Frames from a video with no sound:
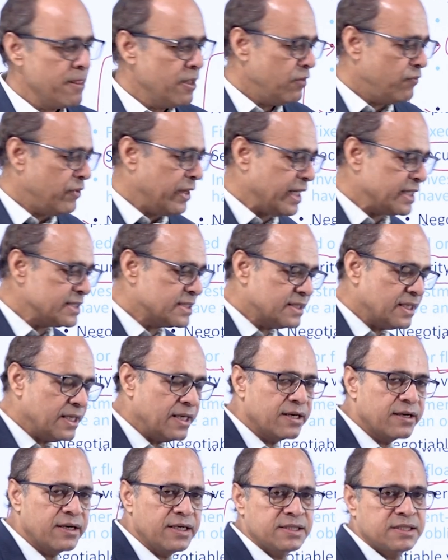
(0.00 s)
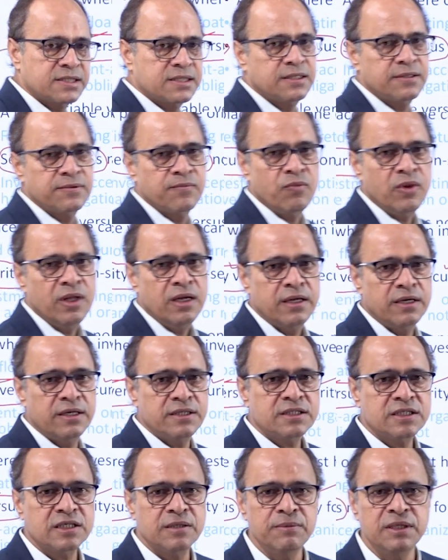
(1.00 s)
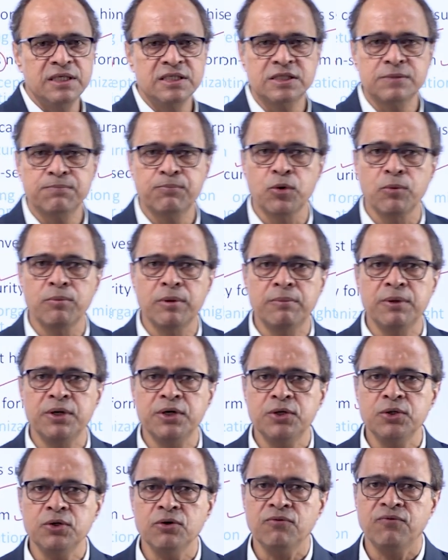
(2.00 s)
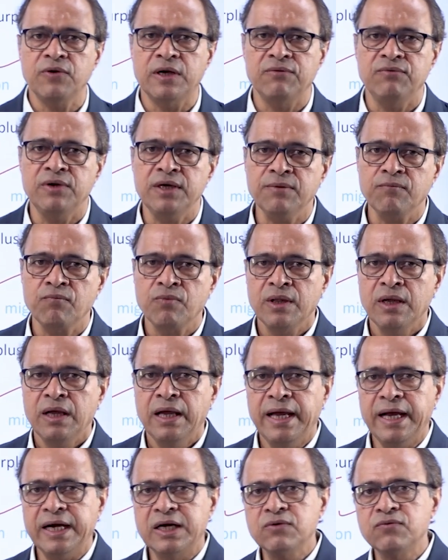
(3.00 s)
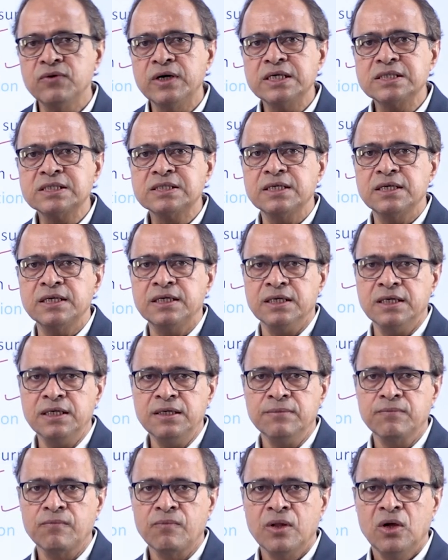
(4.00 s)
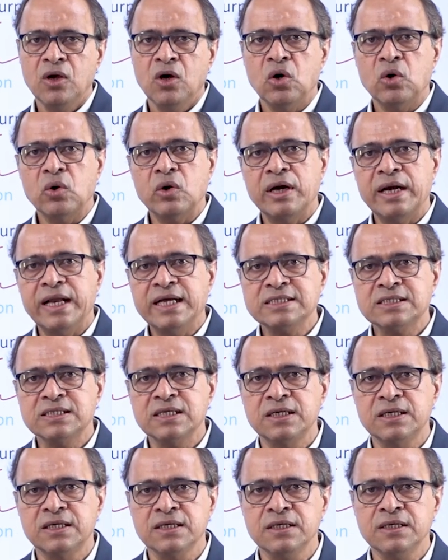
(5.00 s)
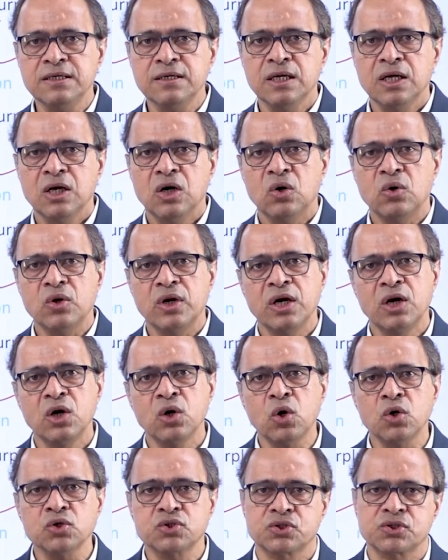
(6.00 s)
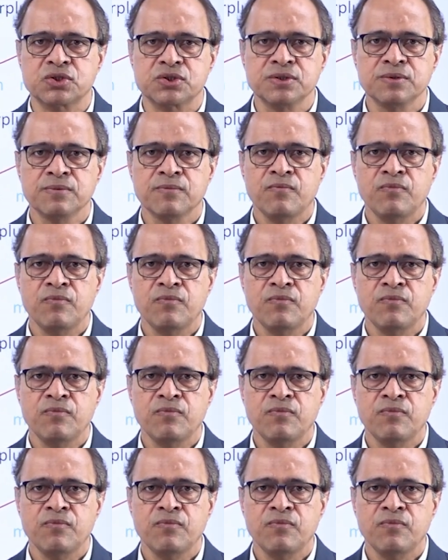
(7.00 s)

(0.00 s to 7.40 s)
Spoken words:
When I say risk, risk means probability of having adverse return or less return or a loss